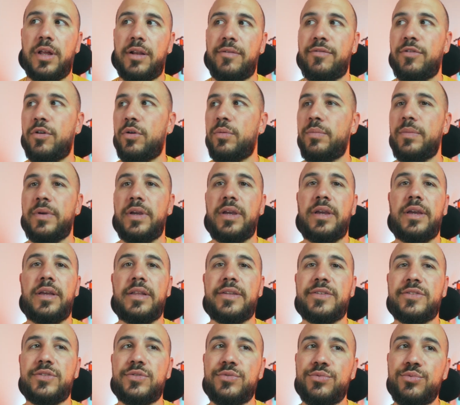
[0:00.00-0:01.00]
For me,
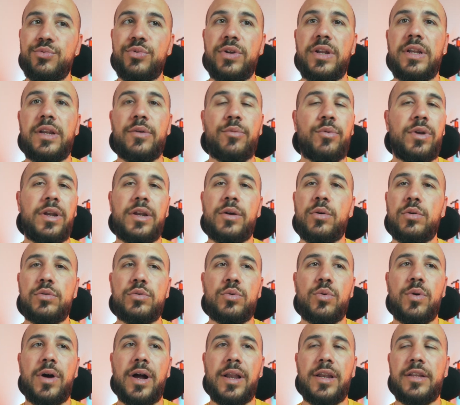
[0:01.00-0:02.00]
it's really
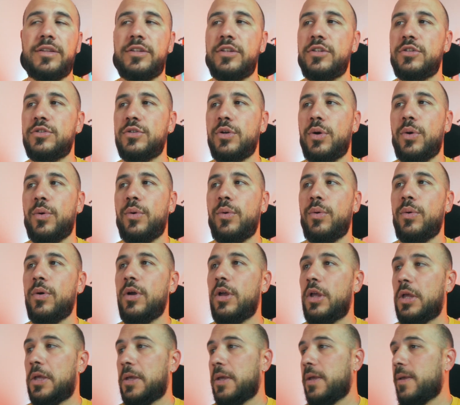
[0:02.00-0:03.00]
good quality. So
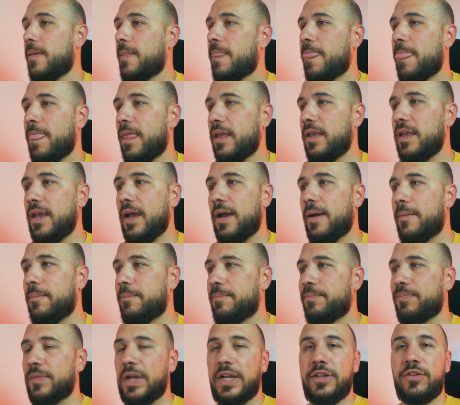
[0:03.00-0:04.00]
yeah,
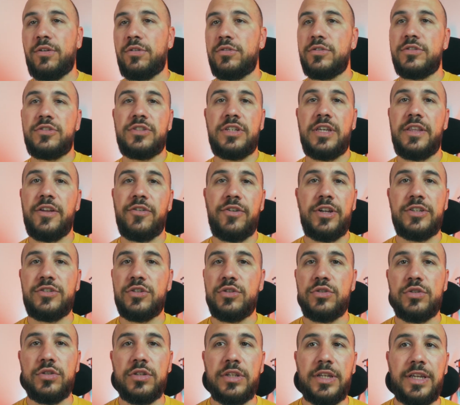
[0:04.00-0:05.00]
I don't see the
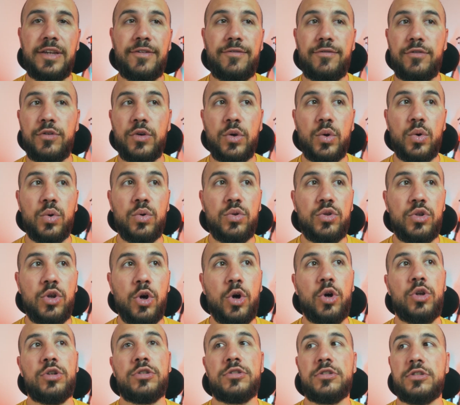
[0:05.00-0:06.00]
reason, if you
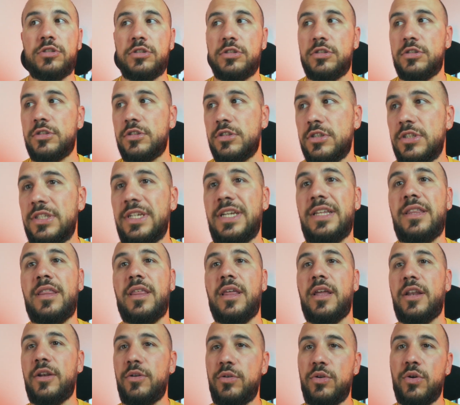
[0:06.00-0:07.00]
don't need
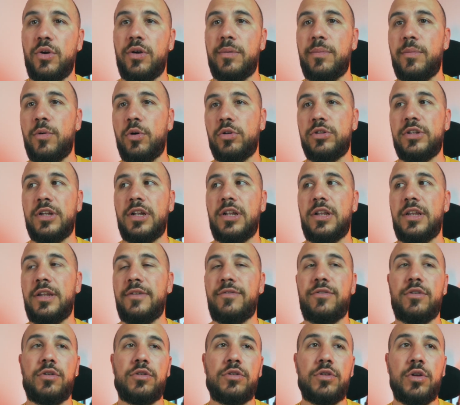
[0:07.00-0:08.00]
the newer model,
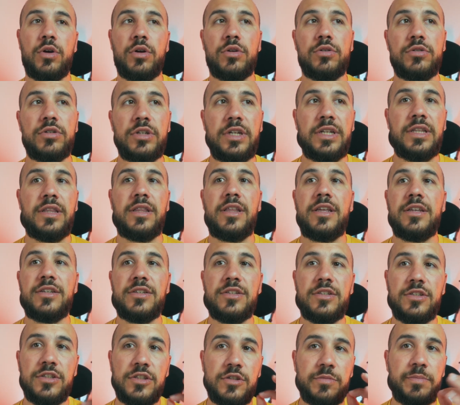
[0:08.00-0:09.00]
if you don't need these
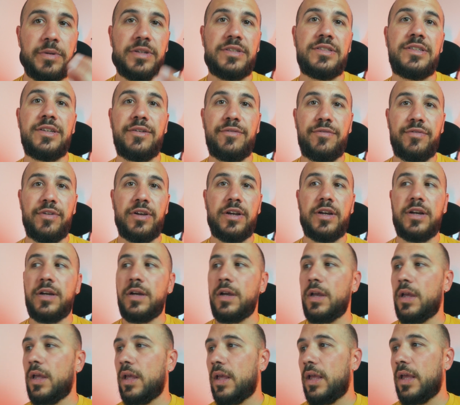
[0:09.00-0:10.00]
specific
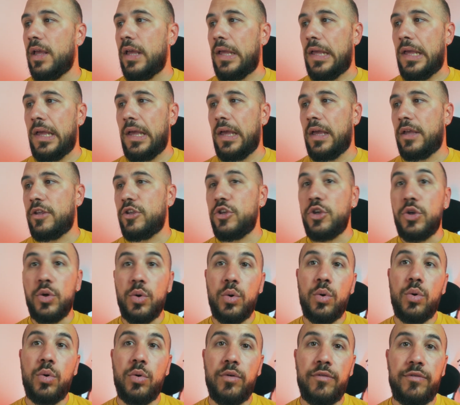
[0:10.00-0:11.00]

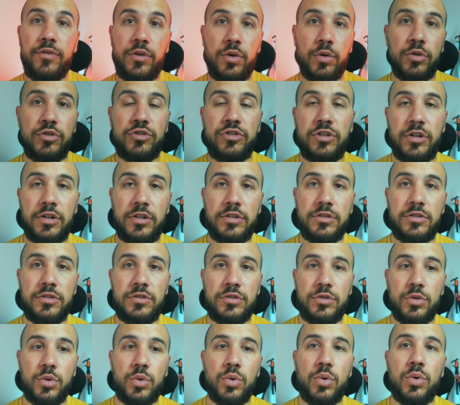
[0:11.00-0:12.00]
new features,
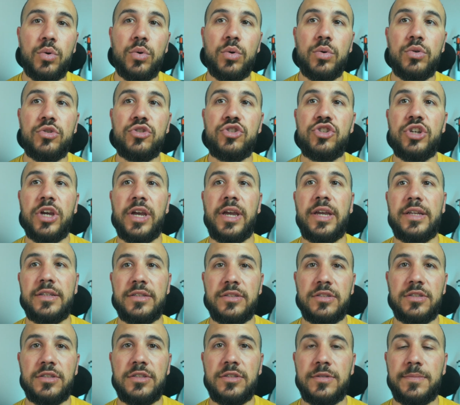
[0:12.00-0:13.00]
to
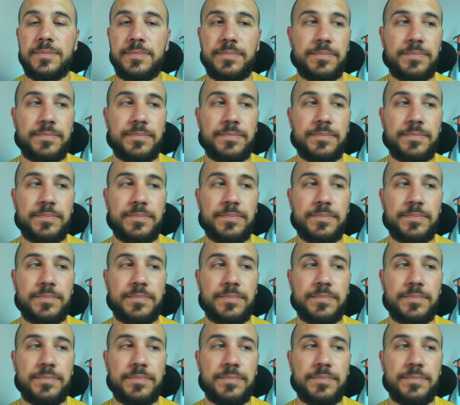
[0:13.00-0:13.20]
change.